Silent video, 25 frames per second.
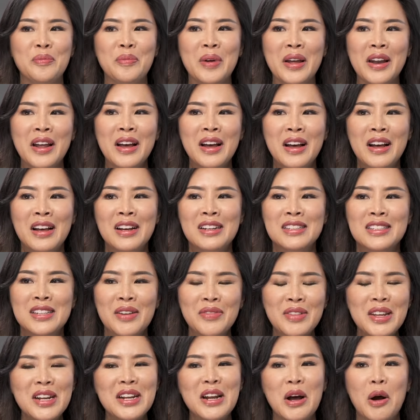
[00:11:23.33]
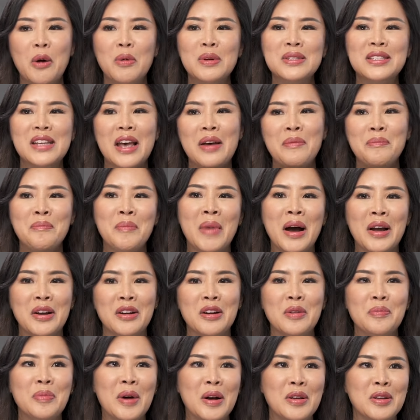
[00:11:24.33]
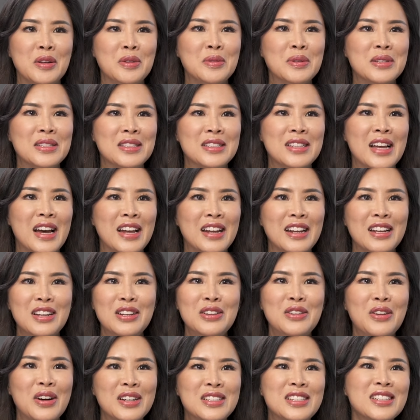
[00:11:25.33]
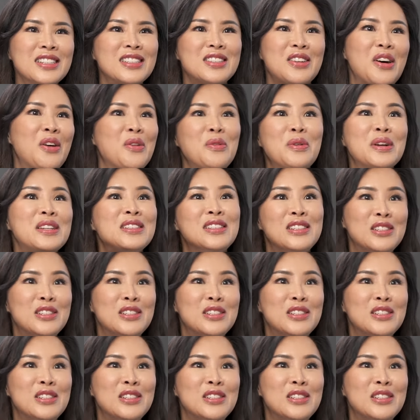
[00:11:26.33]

But something that I always admire about you is that you are just always